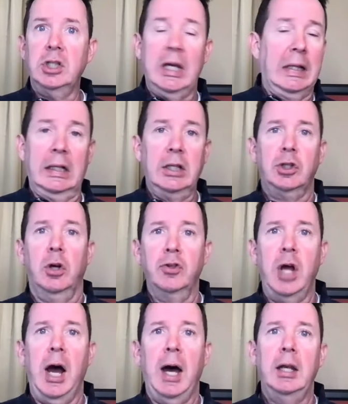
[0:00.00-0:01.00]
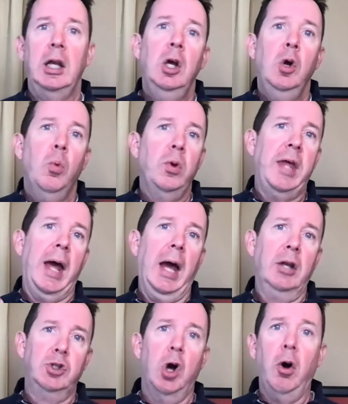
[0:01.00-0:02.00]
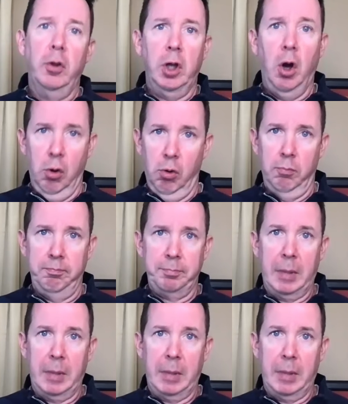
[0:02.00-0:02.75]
and the list goes on with that adult in the home?